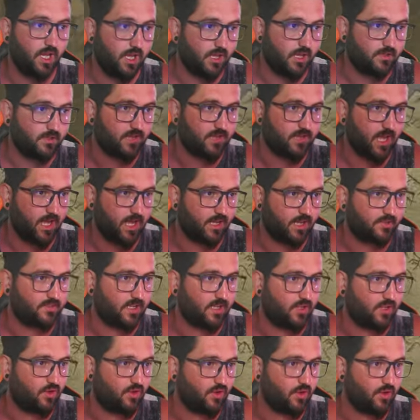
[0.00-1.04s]
is, like I
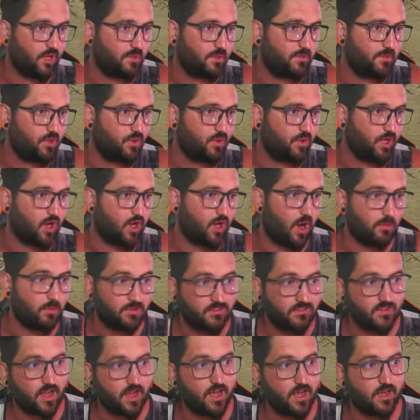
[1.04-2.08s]
said, you're going to be doing
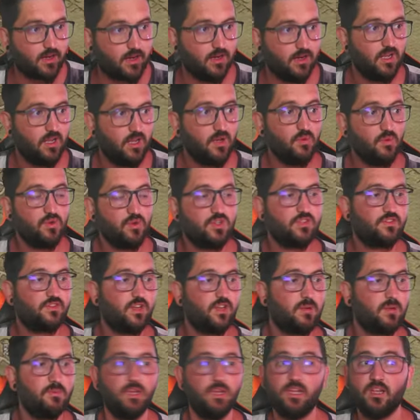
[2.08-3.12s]
Goblin's Lair, which is
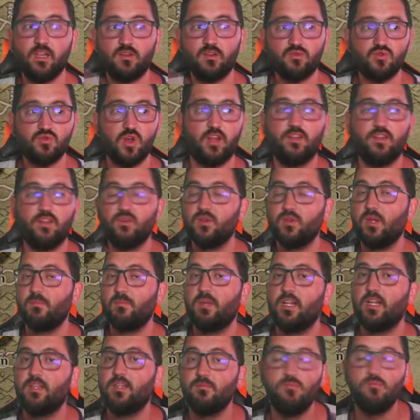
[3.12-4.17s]
going to be try to keep
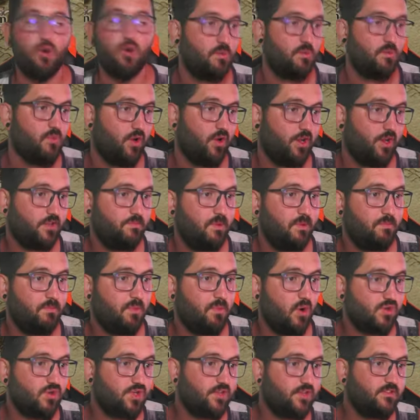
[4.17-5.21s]
getting more and more XP
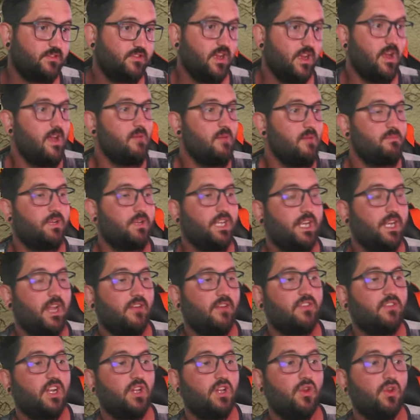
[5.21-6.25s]
potions. But then
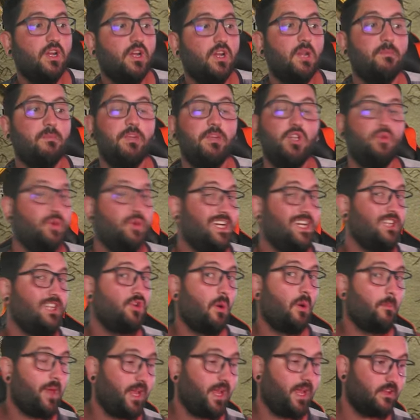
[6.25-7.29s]
after that, you're going to be doing
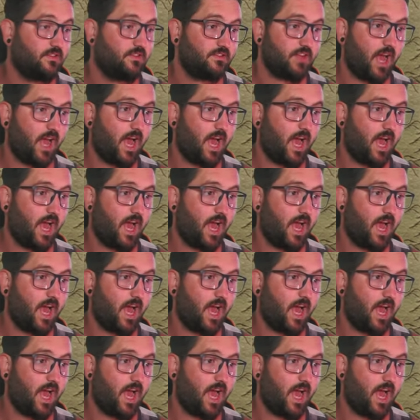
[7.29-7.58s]
domains.